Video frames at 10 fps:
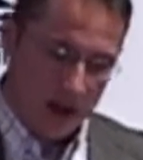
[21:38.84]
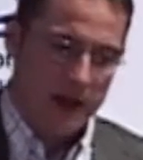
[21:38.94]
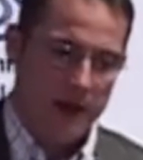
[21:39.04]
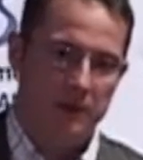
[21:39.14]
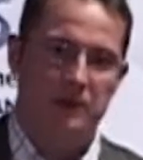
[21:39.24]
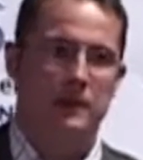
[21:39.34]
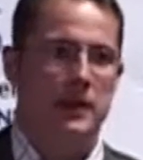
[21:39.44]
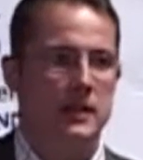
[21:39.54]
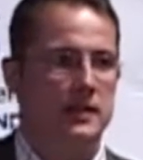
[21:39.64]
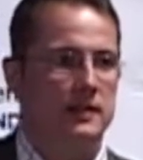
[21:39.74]

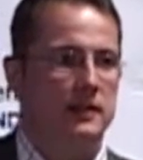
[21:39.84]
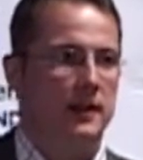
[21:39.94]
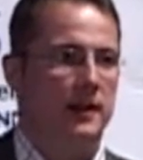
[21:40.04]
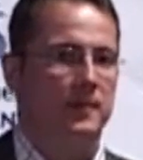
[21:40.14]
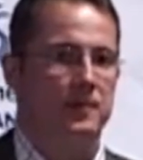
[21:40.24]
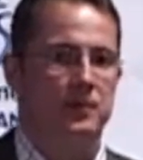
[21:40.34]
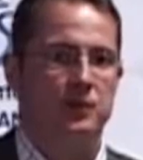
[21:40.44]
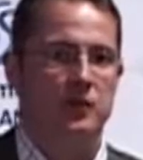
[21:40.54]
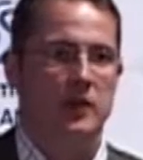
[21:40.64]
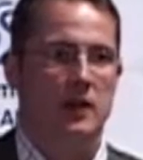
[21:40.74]
is
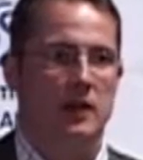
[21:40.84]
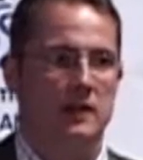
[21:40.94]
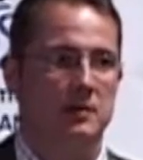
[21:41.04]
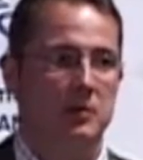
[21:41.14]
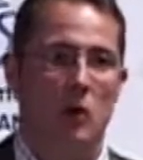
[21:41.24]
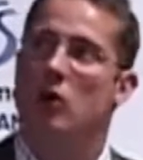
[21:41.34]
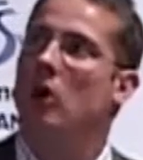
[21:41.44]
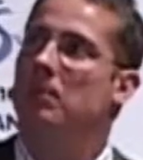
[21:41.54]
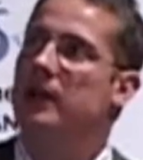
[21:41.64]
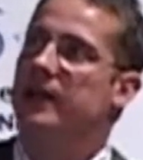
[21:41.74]
a bit more
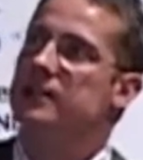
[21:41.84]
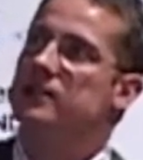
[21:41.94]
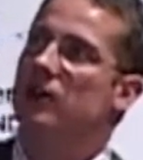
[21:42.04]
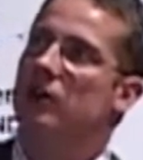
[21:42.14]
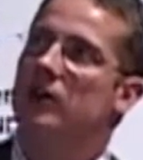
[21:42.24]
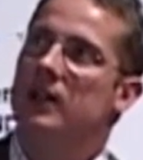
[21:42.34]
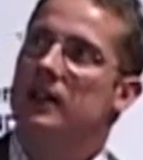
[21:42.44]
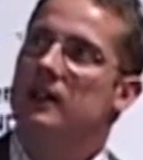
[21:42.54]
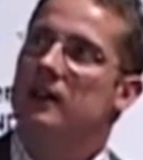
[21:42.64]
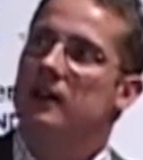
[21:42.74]
complex. So
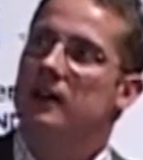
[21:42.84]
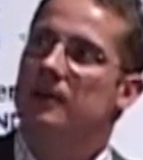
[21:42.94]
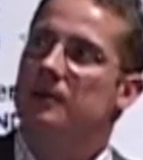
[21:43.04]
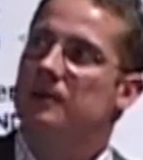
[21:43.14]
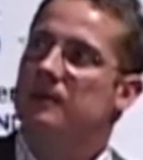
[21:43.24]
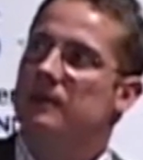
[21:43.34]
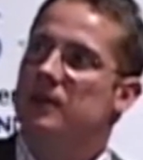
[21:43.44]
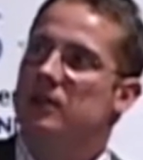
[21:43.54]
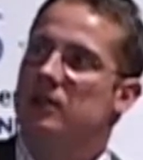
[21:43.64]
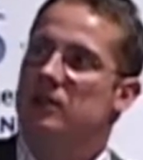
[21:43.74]

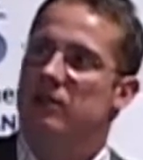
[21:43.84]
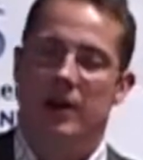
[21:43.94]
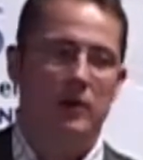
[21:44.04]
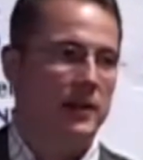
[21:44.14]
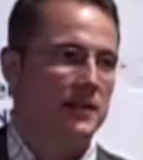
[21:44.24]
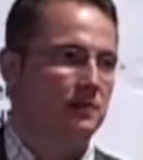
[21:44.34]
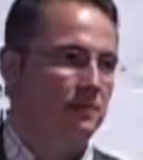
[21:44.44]
groundwater is